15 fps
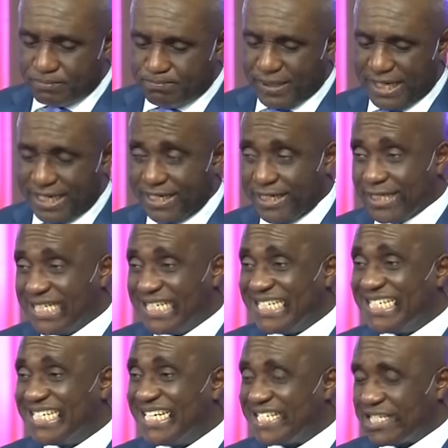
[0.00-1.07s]
B,
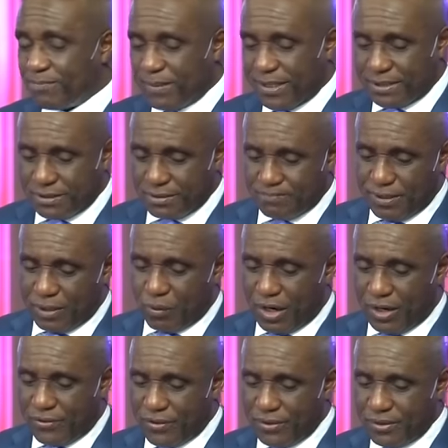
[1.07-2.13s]
discipline. B
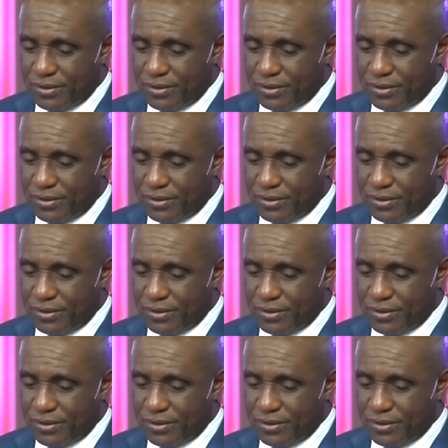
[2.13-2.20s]
what?